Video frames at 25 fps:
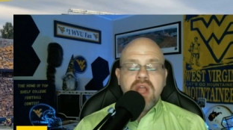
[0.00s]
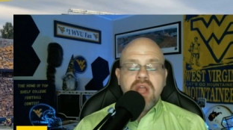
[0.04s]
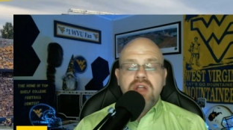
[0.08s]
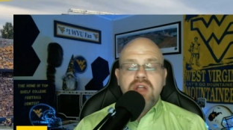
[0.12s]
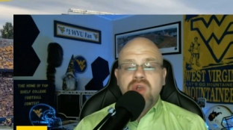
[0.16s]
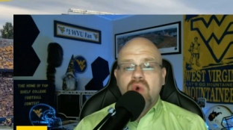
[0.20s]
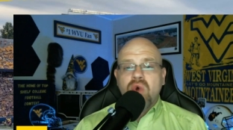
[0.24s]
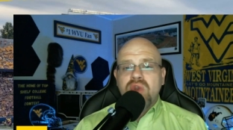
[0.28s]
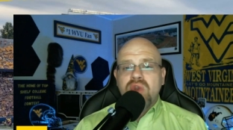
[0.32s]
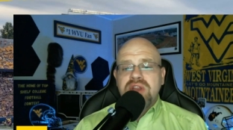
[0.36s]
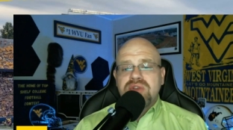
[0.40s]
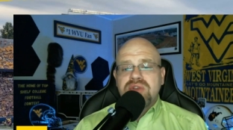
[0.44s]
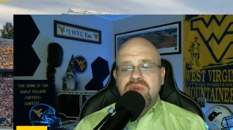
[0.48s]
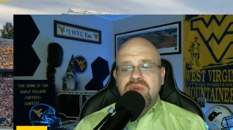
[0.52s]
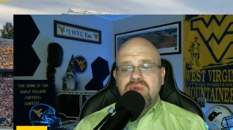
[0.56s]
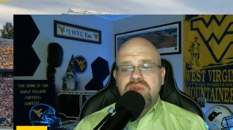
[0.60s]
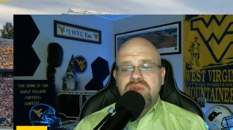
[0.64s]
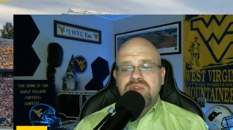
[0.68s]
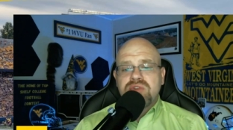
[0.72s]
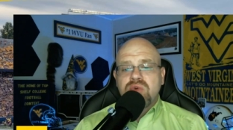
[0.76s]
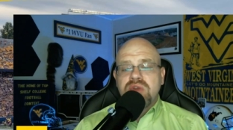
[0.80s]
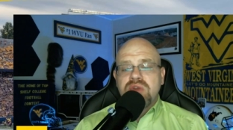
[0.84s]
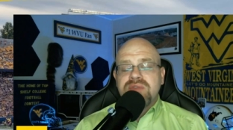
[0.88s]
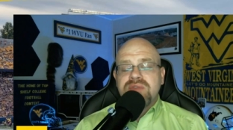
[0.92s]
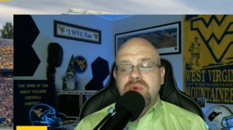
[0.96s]
According to
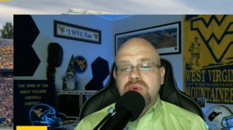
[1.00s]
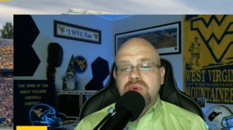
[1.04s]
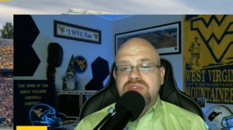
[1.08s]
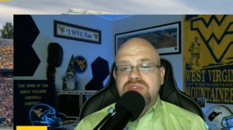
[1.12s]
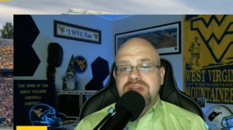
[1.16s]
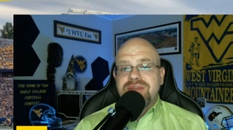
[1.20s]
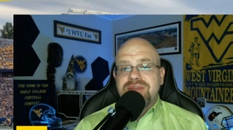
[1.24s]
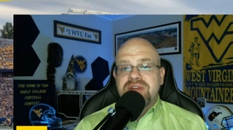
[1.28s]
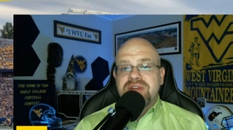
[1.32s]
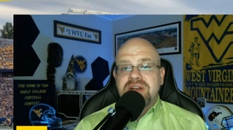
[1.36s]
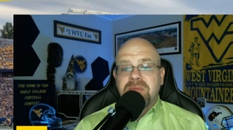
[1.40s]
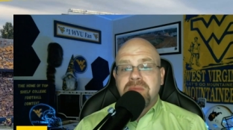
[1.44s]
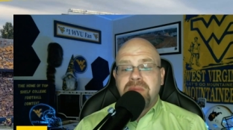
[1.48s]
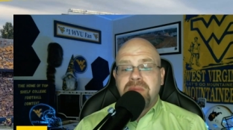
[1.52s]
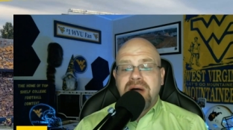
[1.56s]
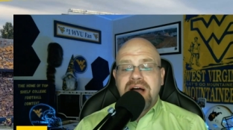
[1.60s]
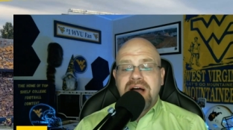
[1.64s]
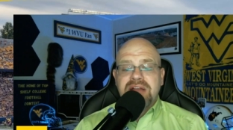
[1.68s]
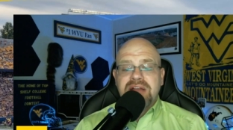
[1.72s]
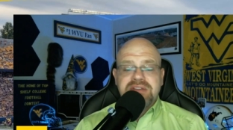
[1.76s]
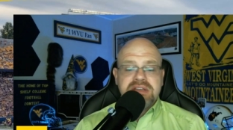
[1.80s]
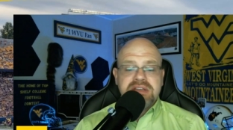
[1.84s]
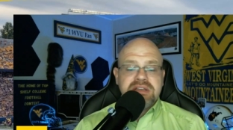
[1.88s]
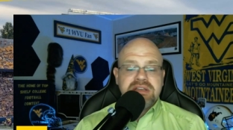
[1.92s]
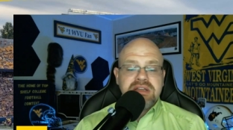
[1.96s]
the twenty-four seven
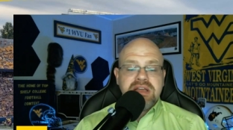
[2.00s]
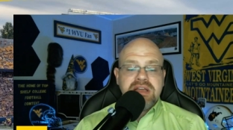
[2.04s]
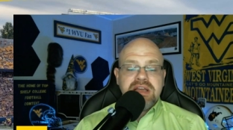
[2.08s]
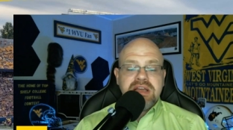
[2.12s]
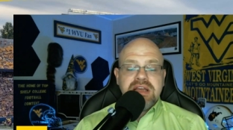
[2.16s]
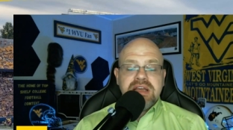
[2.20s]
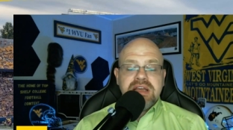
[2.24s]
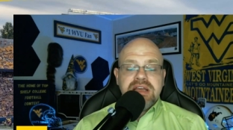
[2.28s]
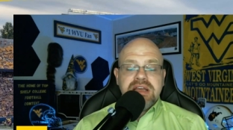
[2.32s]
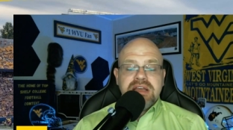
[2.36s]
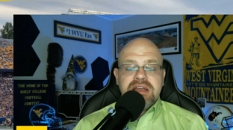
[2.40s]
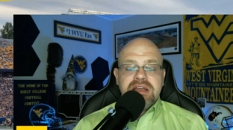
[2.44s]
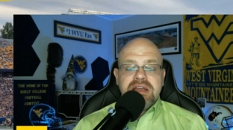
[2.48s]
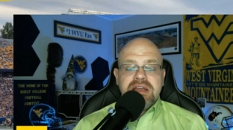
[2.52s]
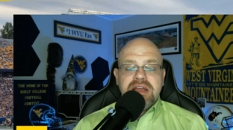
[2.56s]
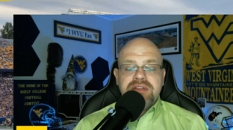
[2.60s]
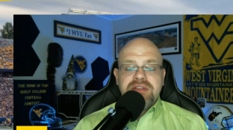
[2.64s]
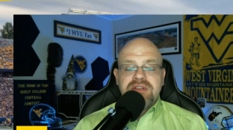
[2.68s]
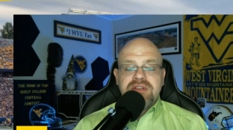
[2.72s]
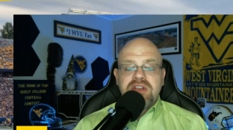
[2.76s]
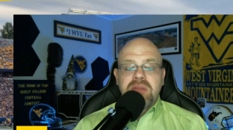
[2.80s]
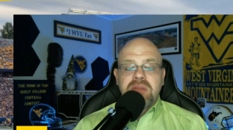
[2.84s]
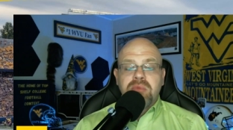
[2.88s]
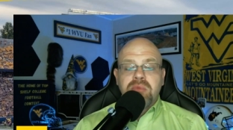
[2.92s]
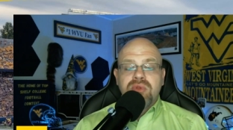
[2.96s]
composite,
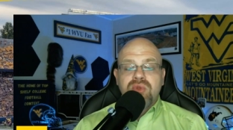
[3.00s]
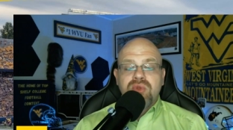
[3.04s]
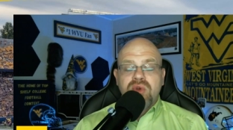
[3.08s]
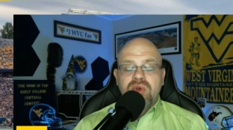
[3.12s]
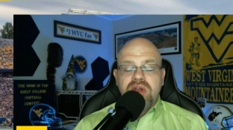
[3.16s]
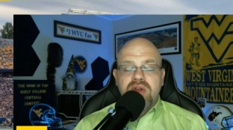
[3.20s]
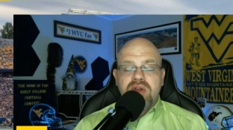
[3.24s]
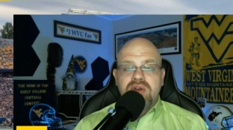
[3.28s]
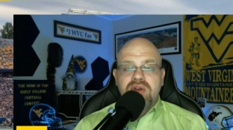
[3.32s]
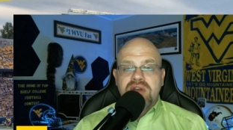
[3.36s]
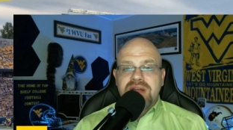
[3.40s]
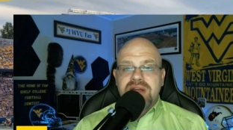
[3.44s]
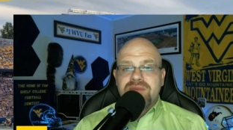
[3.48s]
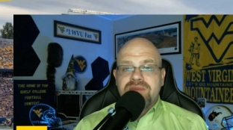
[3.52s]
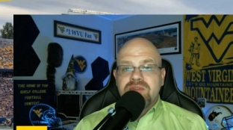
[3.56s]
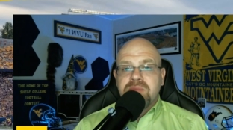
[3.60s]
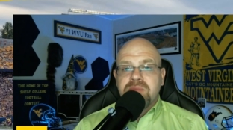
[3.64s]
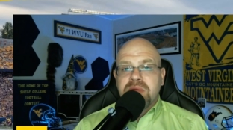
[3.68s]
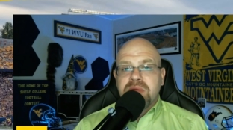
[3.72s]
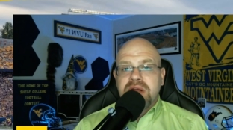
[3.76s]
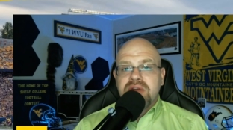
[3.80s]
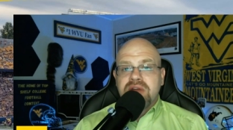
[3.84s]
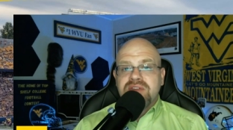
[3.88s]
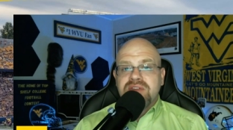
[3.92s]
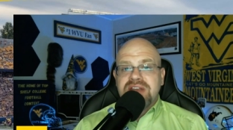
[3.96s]
he's the number three hundred eleventh
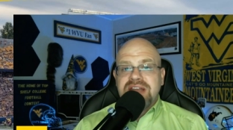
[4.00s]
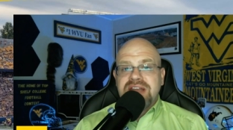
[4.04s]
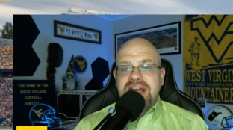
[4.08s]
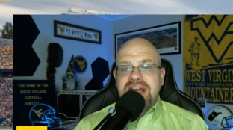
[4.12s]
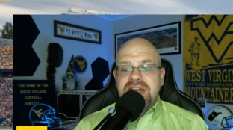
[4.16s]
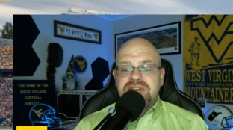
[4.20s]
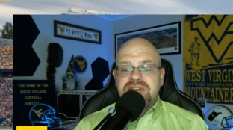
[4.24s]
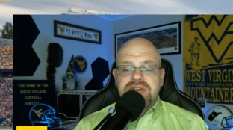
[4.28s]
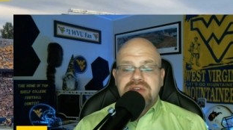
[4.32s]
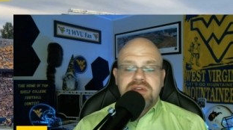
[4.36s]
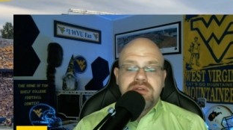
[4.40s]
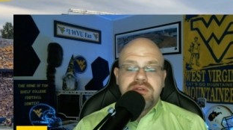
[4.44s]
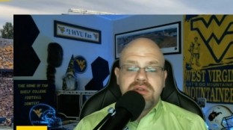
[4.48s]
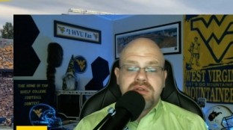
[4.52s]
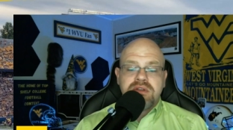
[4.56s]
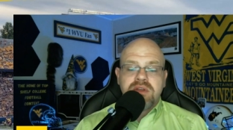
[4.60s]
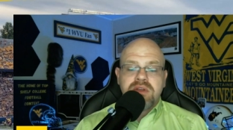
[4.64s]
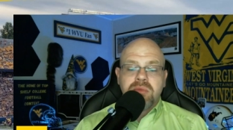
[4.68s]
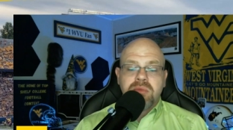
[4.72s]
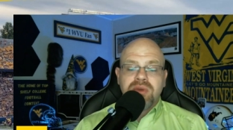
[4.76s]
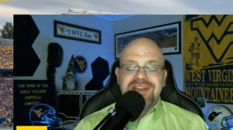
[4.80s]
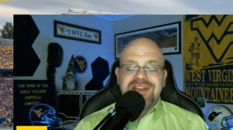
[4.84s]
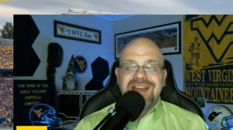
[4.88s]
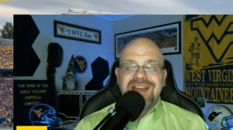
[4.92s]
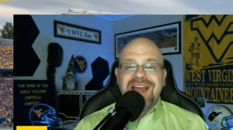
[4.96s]
player in the nation,
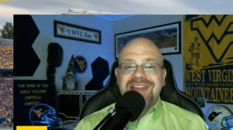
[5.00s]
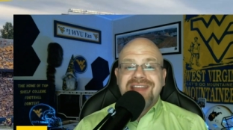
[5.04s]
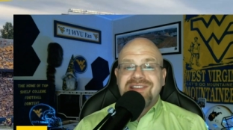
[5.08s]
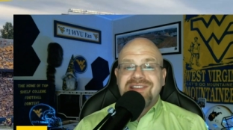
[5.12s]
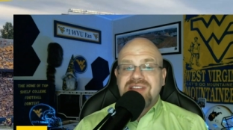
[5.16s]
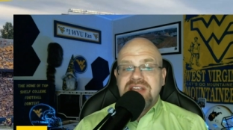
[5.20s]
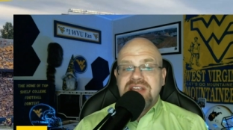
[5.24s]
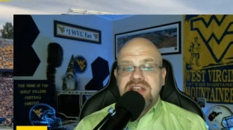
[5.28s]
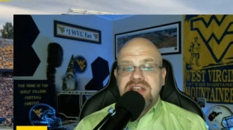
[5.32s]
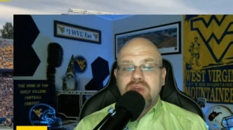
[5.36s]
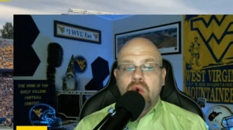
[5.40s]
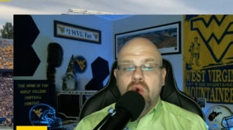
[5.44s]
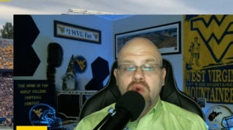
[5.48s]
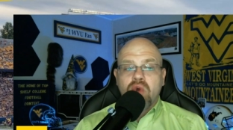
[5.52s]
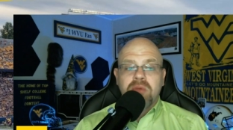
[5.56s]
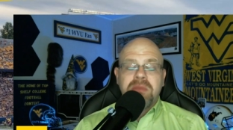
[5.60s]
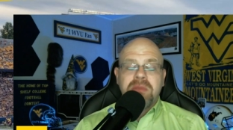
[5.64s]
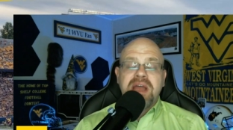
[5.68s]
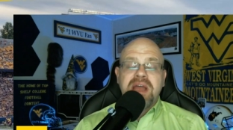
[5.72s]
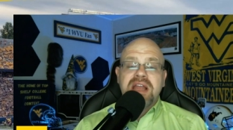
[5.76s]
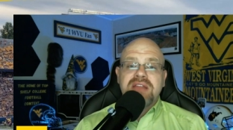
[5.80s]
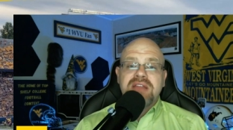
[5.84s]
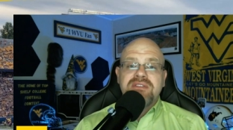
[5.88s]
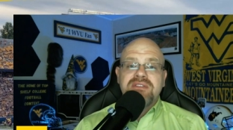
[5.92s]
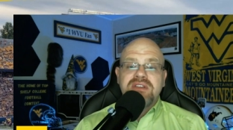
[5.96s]
number nineteen
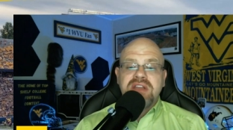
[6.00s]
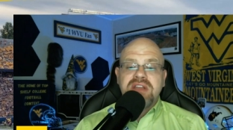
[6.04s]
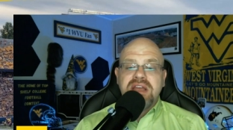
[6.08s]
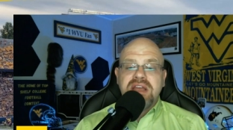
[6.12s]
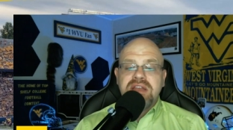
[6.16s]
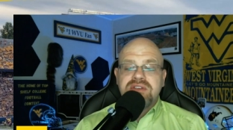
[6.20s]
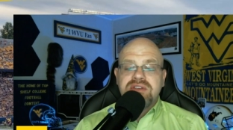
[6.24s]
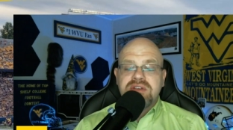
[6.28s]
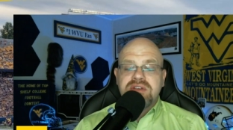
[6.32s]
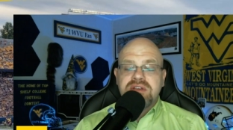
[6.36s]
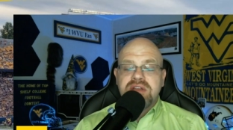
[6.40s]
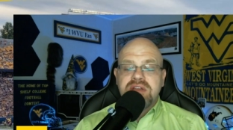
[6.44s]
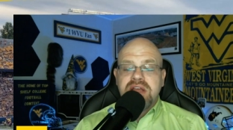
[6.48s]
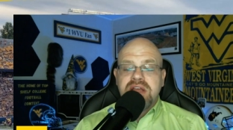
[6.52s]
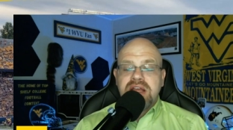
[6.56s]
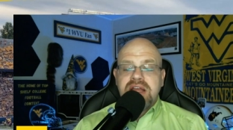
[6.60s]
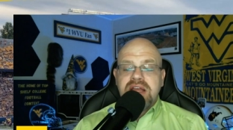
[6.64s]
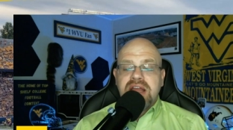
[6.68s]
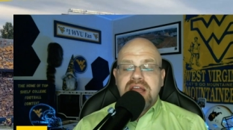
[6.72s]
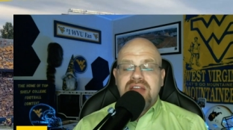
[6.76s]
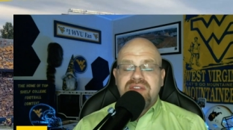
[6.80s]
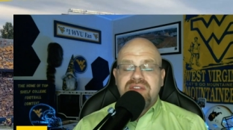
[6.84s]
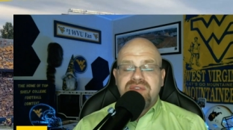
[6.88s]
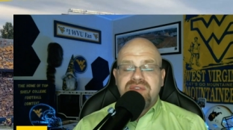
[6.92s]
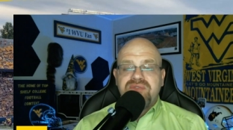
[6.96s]
quarterback in the nation,
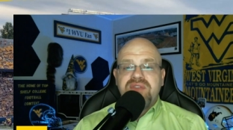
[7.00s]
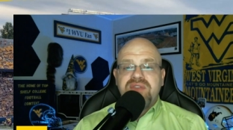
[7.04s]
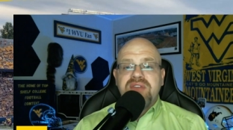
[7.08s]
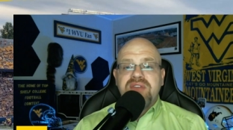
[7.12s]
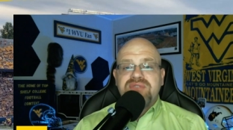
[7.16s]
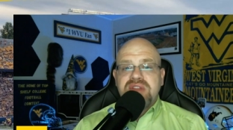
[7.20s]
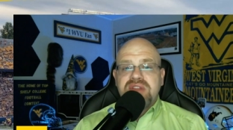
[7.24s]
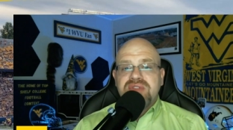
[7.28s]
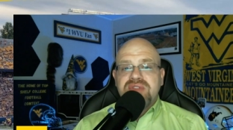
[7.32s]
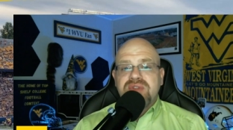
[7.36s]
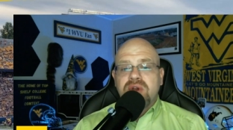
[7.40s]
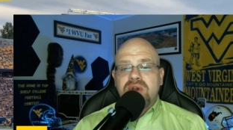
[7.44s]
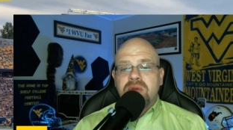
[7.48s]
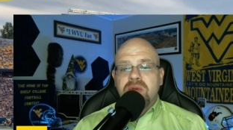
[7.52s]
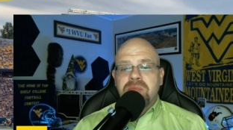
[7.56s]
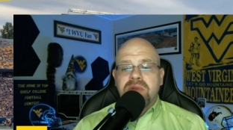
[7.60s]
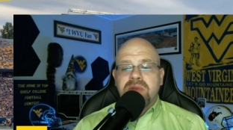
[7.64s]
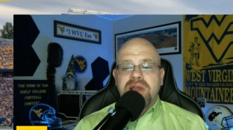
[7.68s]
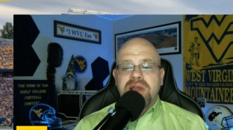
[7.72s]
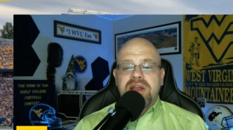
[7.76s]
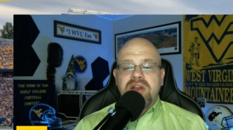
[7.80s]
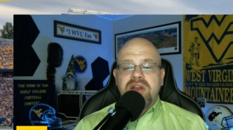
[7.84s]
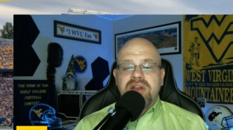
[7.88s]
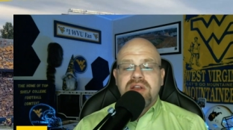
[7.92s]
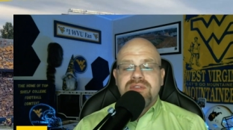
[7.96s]
and the fifty-third
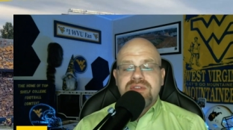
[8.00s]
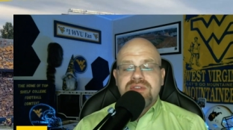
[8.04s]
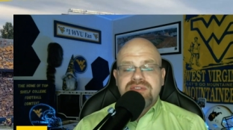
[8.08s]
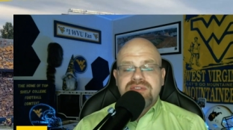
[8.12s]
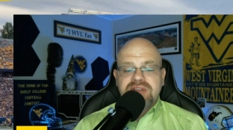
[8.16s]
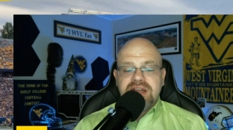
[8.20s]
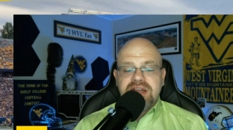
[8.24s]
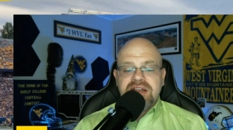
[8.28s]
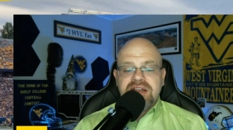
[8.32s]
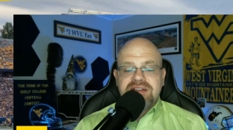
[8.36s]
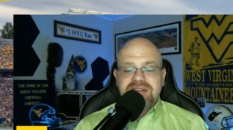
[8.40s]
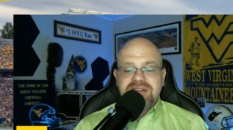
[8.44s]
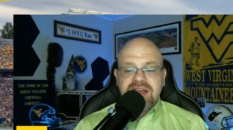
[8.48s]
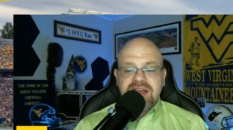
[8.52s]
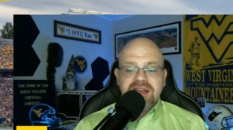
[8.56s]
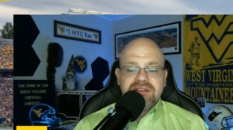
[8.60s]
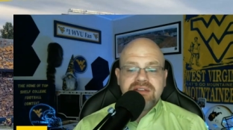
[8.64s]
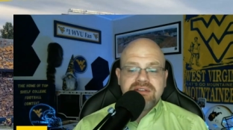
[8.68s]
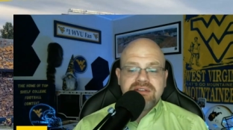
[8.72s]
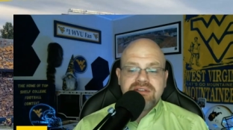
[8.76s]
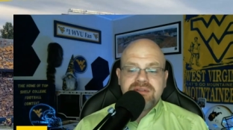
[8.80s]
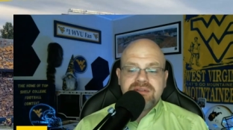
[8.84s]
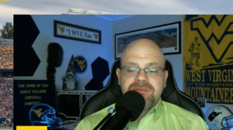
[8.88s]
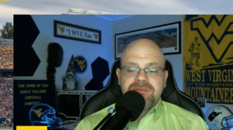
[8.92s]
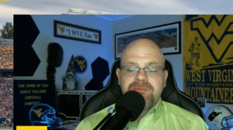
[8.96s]
player in the state of
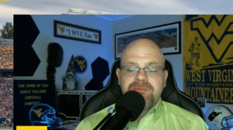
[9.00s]
Texas.